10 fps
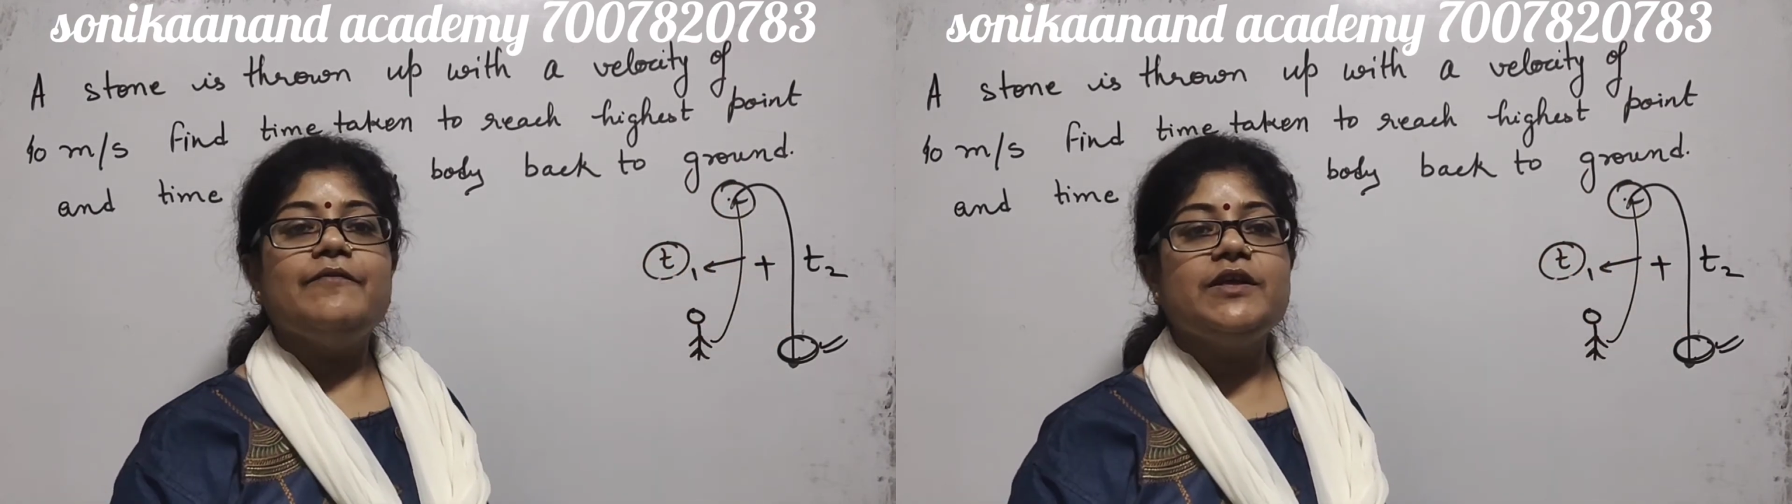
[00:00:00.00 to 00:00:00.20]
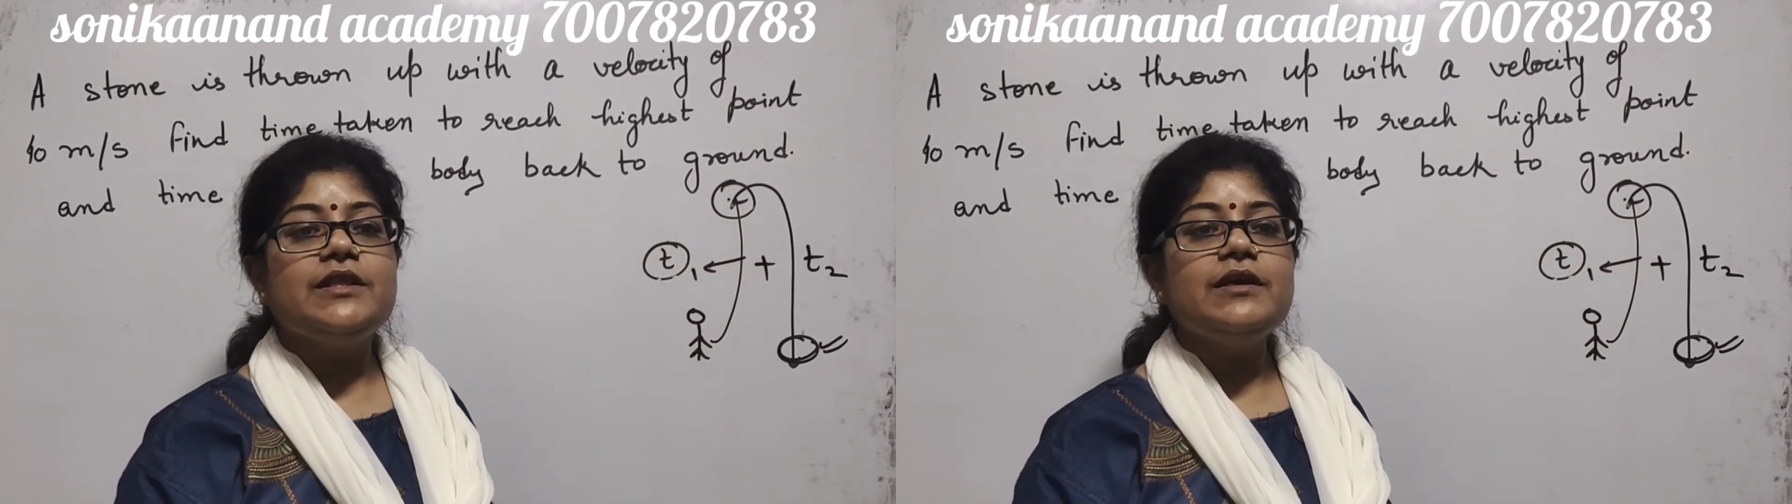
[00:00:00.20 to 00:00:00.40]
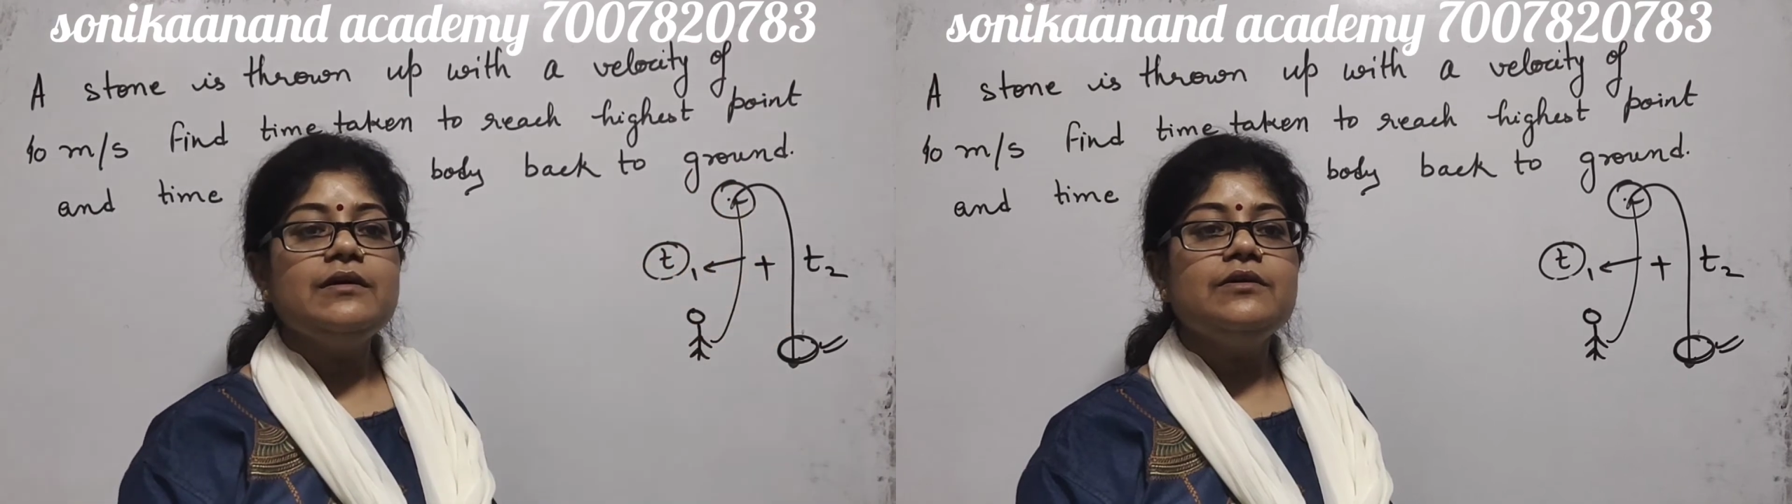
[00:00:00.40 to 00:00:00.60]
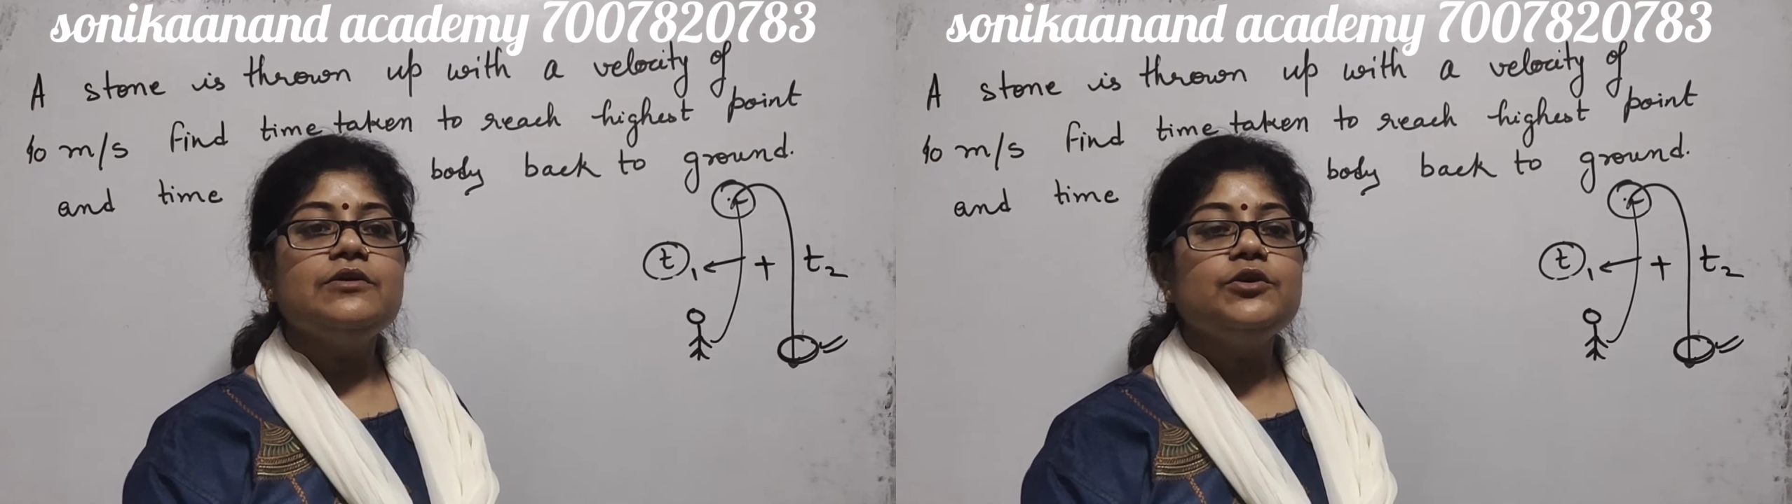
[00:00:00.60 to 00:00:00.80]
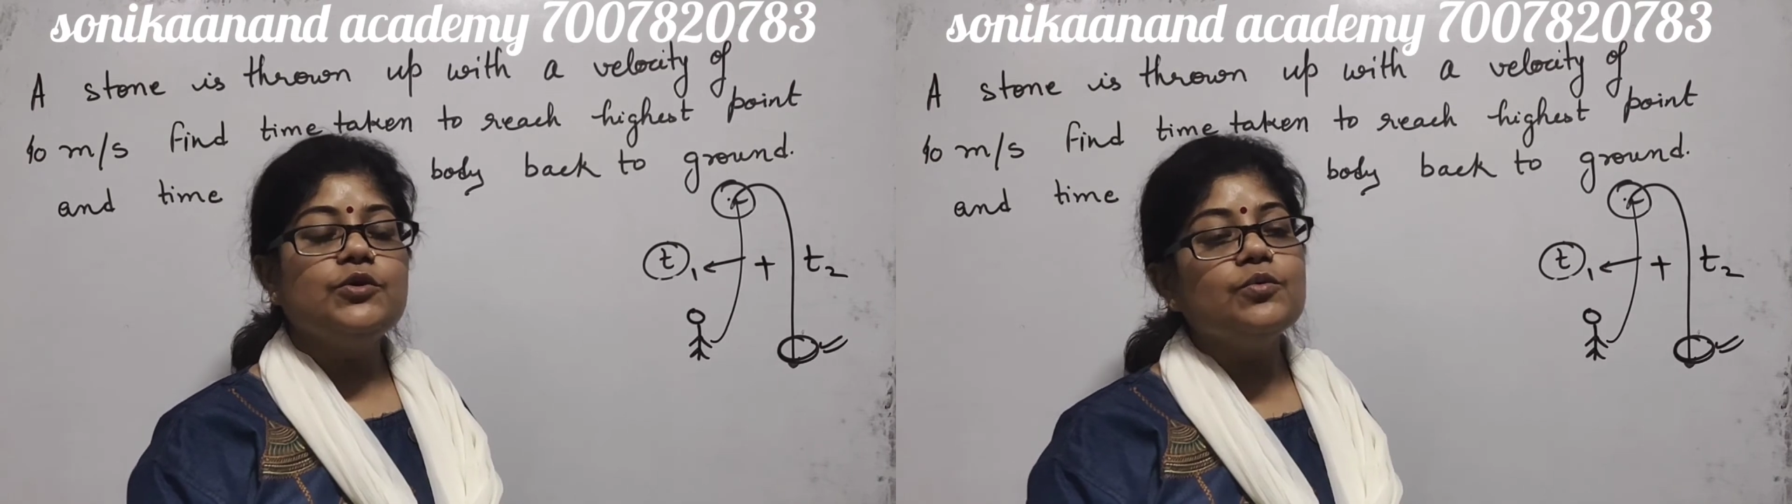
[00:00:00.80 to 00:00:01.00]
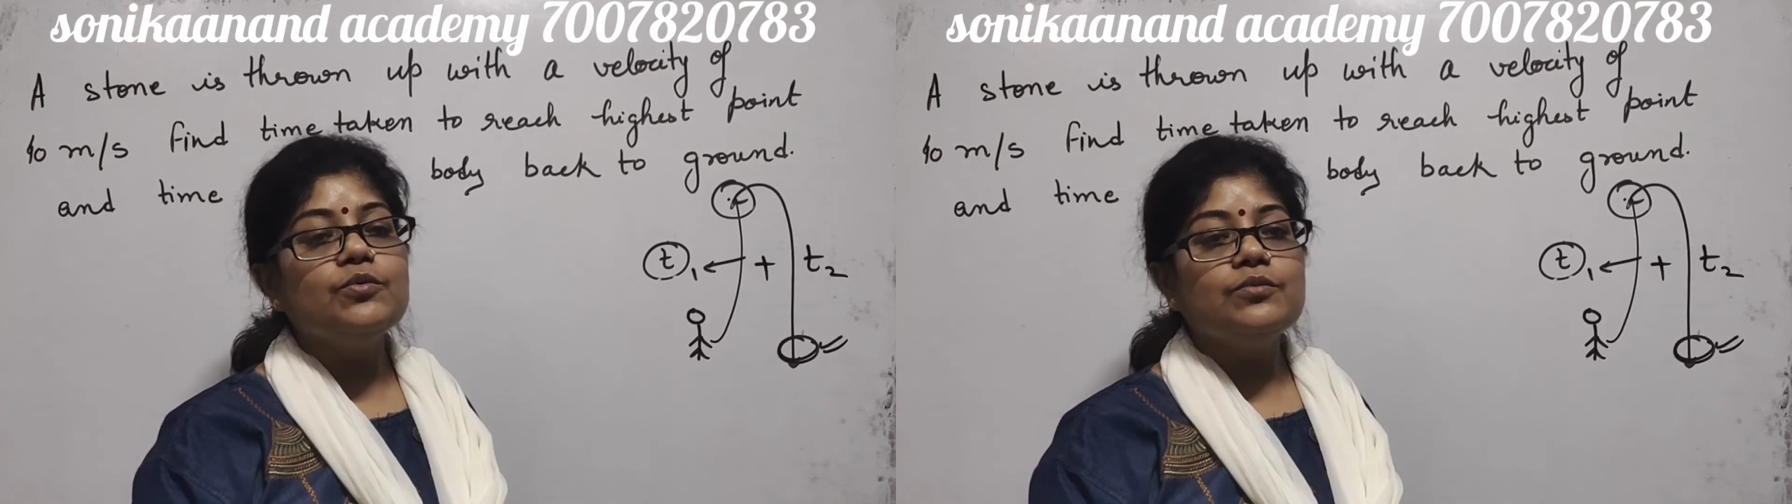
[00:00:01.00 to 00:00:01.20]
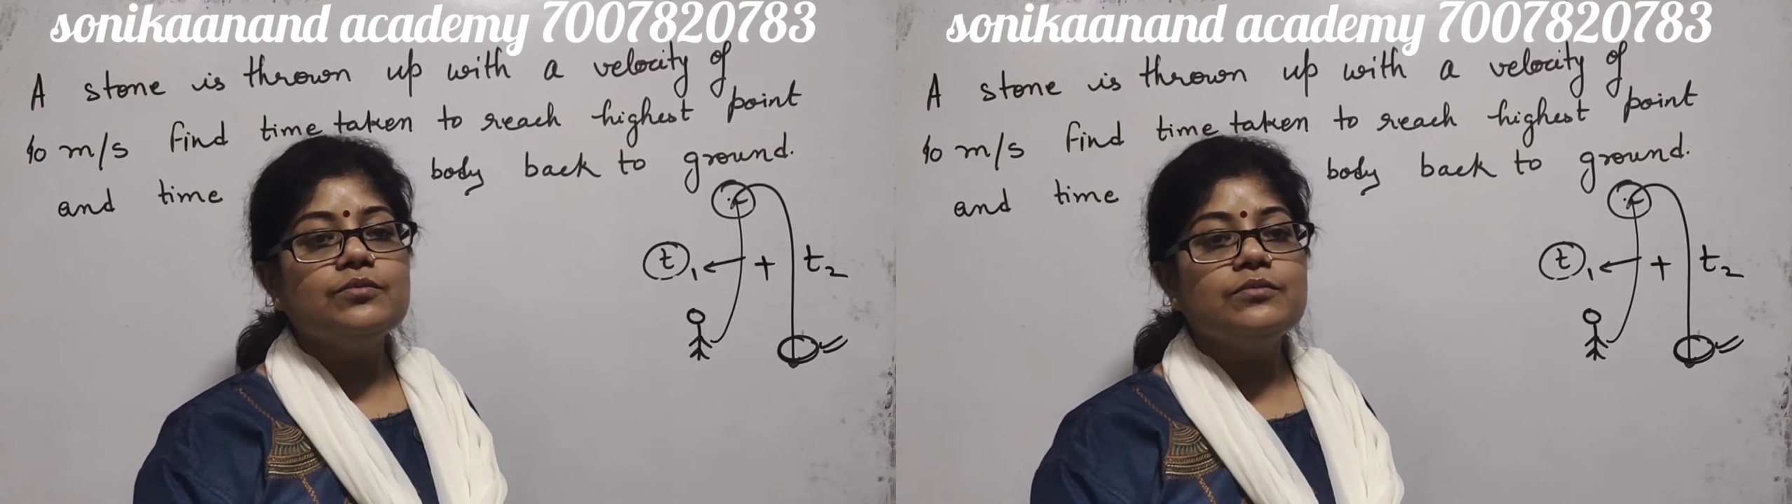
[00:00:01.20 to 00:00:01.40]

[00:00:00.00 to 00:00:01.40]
with the 2.